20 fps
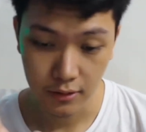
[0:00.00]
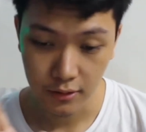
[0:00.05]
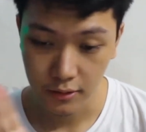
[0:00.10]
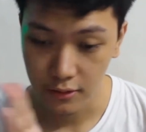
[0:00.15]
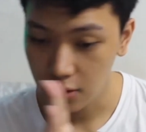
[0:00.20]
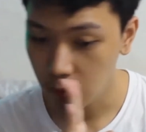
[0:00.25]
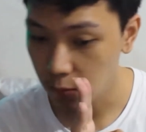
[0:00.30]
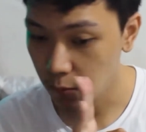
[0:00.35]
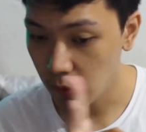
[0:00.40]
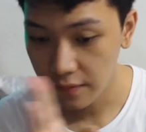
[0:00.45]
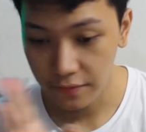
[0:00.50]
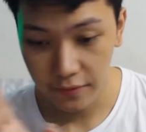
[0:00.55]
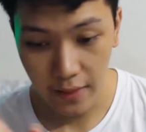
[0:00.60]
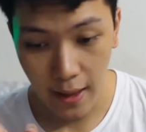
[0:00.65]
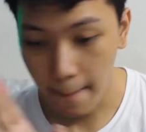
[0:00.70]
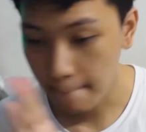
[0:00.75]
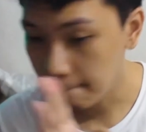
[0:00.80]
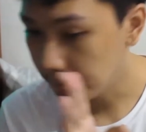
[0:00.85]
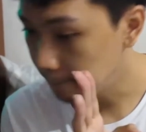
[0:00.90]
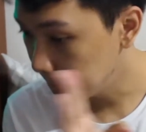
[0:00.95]
you know what
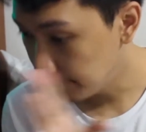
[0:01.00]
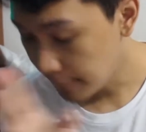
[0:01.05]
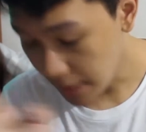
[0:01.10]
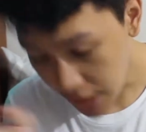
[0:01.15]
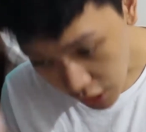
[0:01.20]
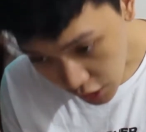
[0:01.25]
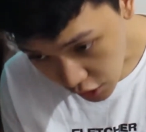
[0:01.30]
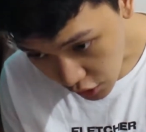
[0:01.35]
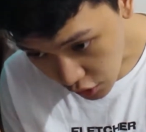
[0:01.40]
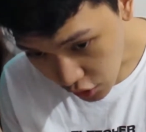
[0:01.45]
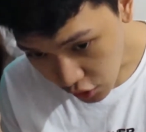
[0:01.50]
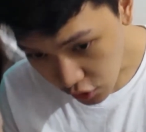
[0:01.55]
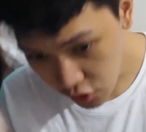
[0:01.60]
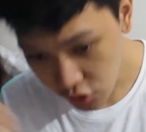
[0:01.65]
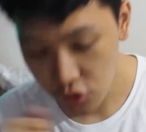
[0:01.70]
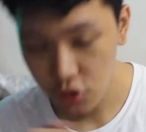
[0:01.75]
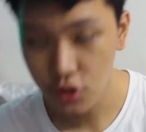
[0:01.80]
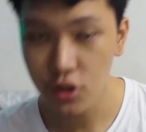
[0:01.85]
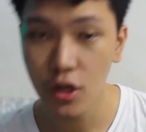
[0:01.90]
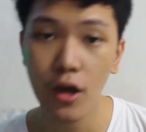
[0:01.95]
that
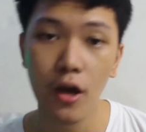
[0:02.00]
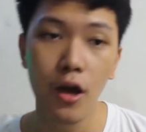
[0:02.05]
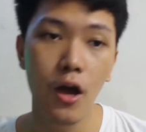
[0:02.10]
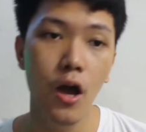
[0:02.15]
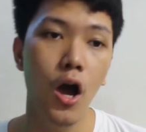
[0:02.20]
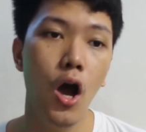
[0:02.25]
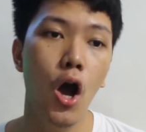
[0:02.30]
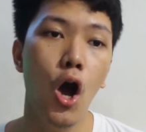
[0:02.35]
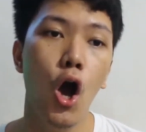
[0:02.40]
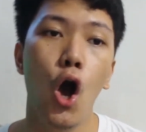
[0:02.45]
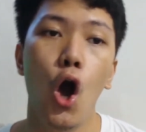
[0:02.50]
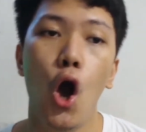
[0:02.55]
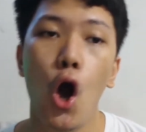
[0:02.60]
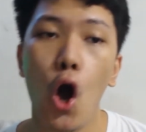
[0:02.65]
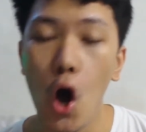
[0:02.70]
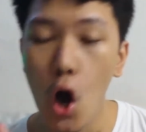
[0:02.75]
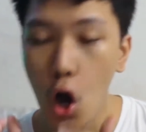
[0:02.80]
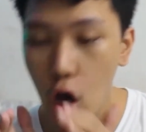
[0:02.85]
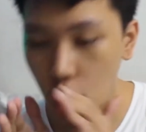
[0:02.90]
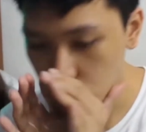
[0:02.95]
means?
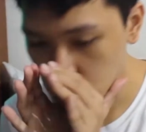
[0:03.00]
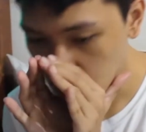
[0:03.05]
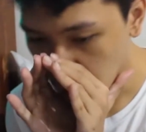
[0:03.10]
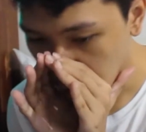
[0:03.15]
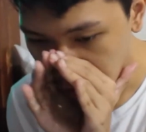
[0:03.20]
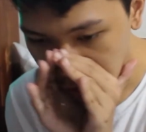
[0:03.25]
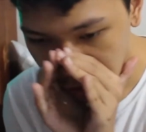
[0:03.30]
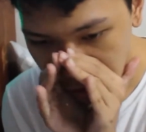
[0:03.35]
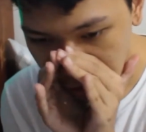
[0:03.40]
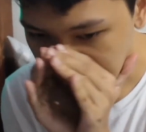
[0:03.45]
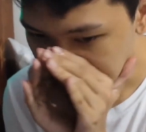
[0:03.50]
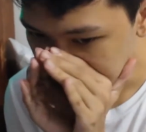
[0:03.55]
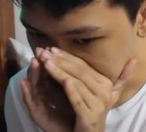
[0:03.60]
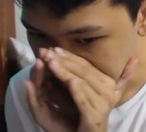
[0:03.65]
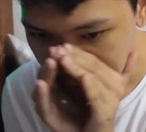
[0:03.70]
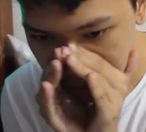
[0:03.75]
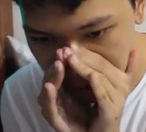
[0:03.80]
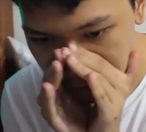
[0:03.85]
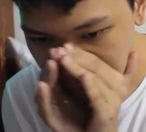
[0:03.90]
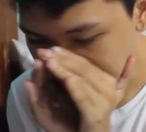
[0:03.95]
It's a little
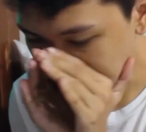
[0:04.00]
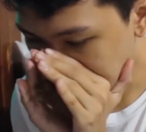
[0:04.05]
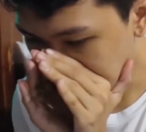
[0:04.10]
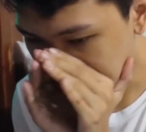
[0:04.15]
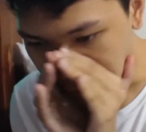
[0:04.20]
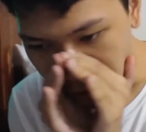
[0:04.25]
bit of a